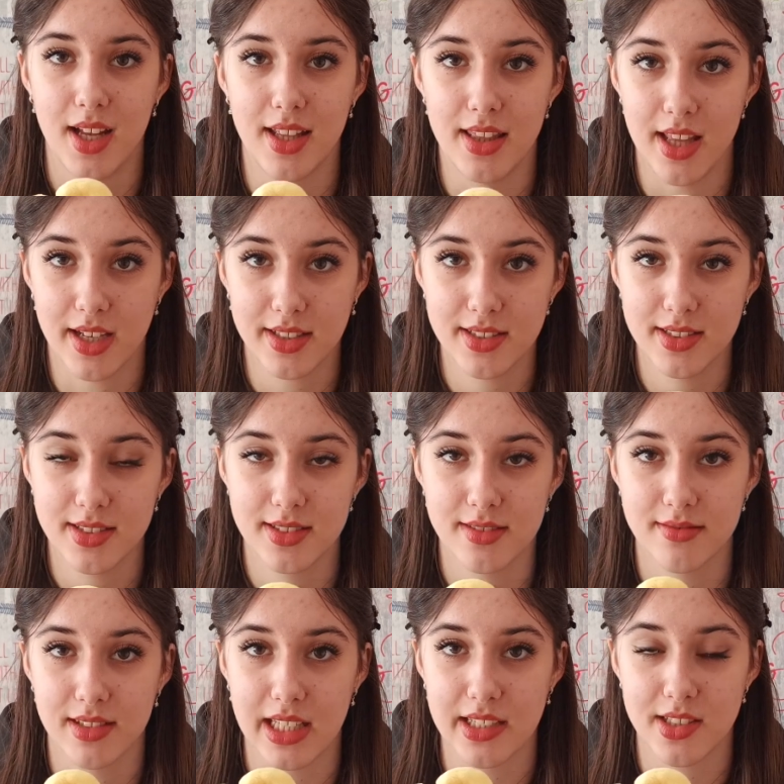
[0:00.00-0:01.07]
Next,
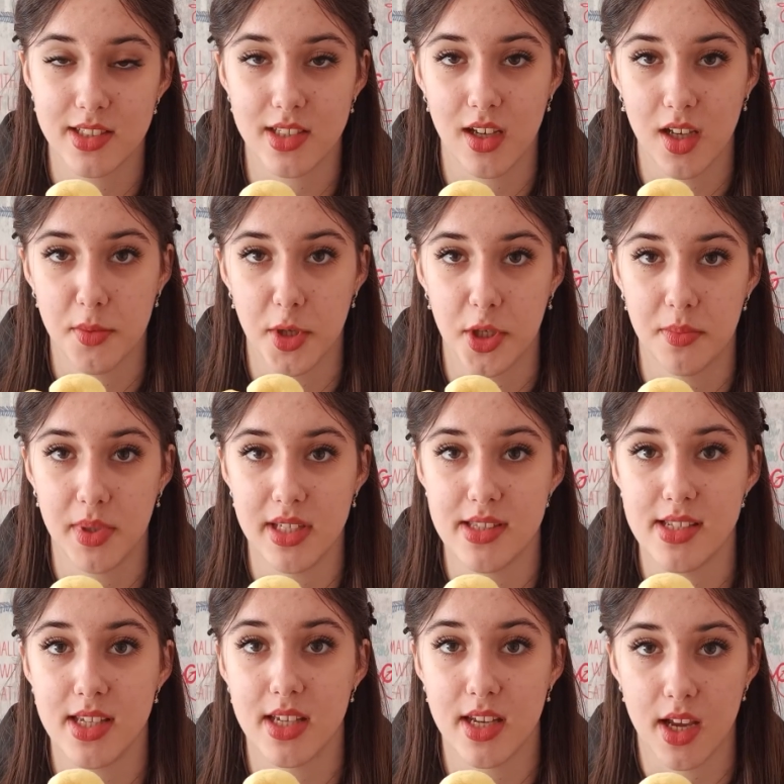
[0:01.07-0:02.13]
let's talk about my
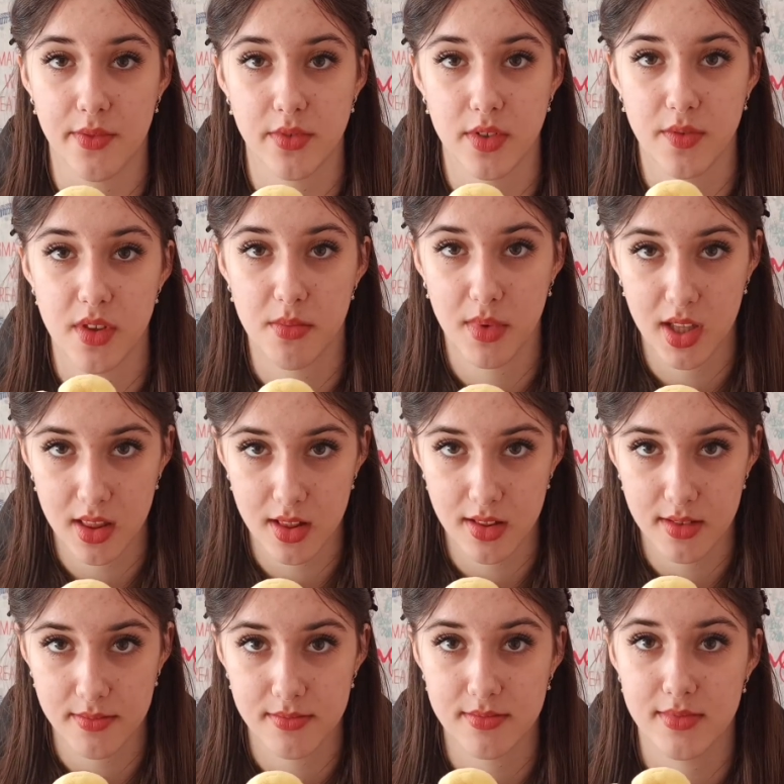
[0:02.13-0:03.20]
DNF of the month,
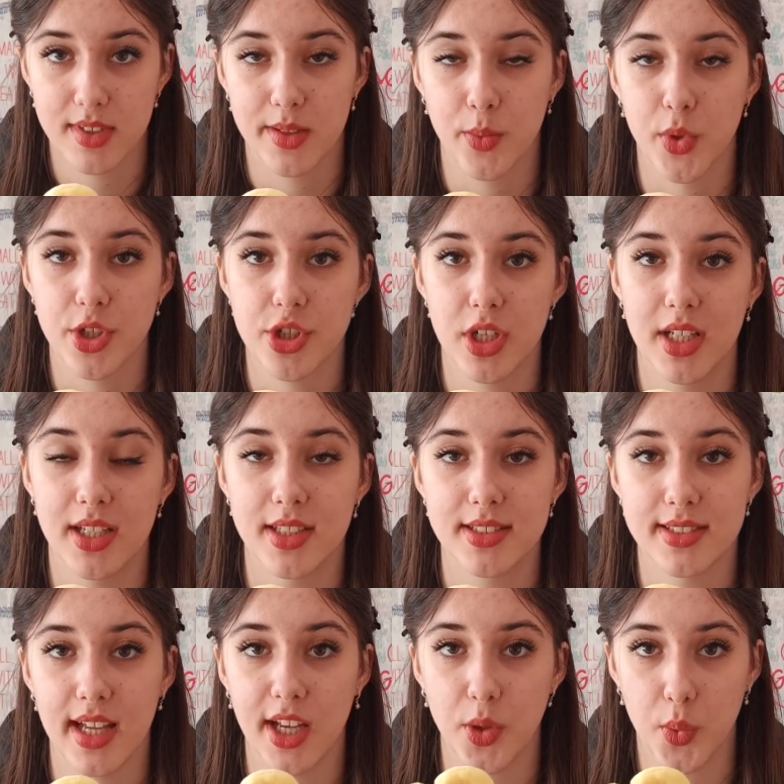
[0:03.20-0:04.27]
which is
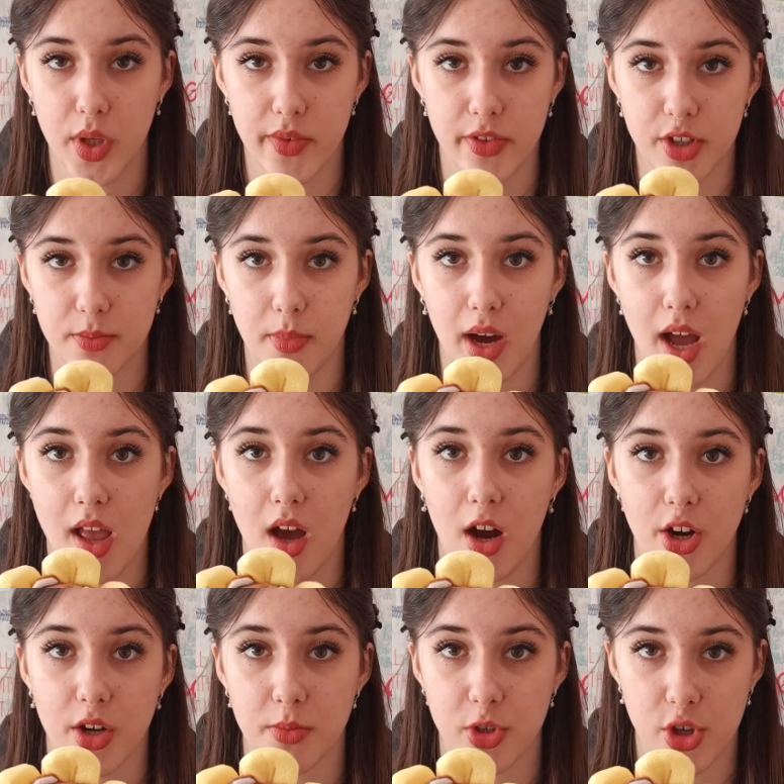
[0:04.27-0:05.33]
Nightweaver by
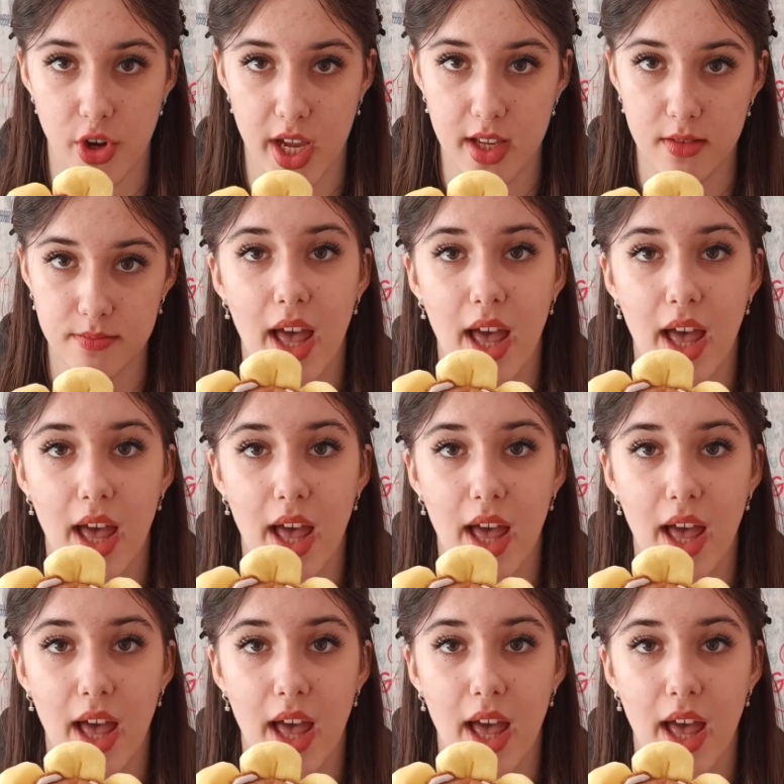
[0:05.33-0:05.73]
R.M. Gray.